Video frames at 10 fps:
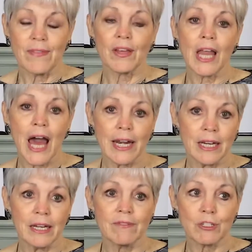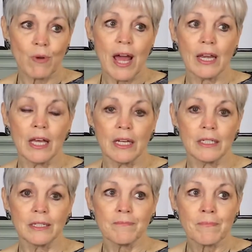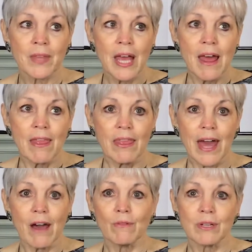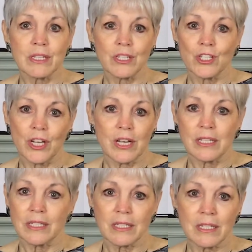the lining of his right lung. That was just